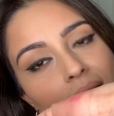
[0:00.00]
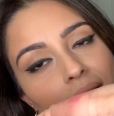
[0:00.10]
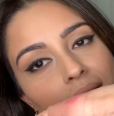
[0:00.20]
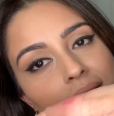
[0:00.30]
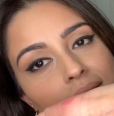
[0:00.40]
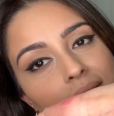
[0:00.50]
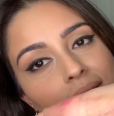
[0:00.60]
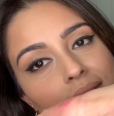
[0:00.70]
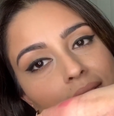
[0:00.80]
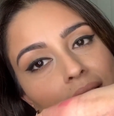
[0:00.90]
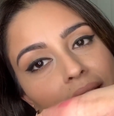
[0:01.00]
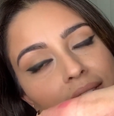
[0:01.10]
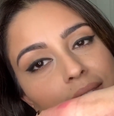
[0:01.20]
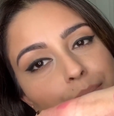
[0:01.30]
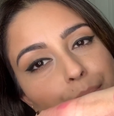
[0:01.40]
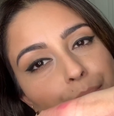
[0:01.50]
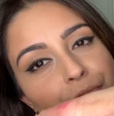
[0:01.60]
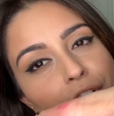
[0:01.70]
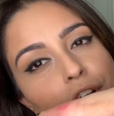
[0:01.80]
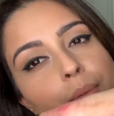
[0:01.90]
yeah, it's this nice
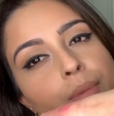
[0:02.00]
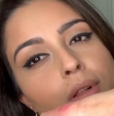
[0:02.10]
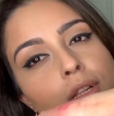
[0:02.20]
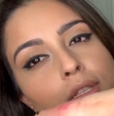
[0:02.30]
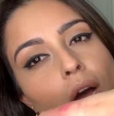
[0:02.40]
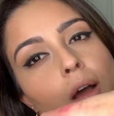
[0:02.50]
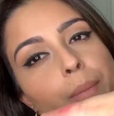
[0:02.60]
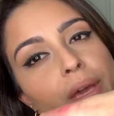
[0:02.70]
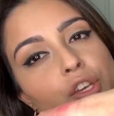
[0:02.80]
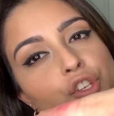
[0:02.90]
wearable dark pink